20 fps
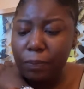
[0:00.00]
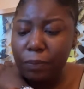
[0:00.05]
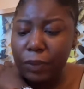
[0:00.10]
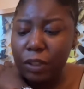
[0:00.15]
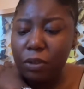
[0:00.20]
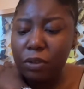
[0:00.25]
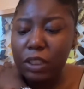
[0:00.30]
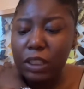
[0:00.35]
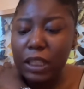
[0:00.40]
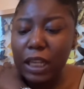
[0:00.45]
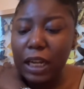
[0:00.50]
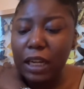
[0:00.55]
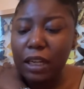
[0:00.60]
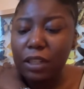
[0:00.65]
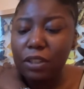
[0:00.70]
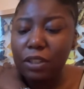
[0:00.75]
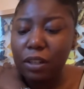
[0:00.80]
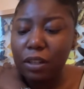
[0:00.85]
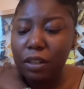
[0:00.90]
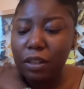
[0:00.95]
you just had a
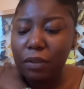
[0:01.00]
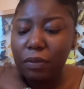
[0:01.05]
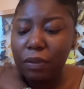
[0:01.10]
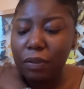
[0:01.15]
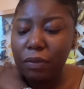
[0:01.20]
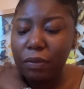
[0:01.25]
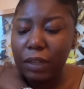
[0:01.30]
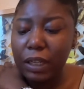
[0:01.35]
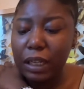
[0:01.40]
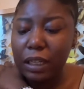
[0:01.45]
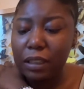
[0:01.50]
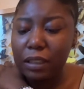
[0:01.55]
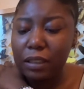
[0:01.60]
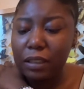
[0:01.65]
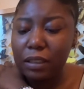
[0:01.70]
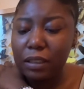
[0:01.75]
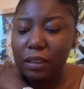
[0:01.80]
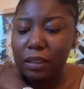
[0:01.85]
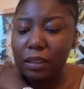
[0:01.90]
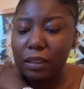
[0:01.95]
turn of
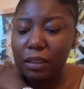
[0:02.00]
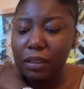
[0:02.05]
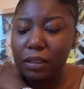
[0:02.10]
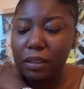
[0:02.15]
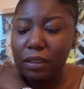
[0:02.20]
events.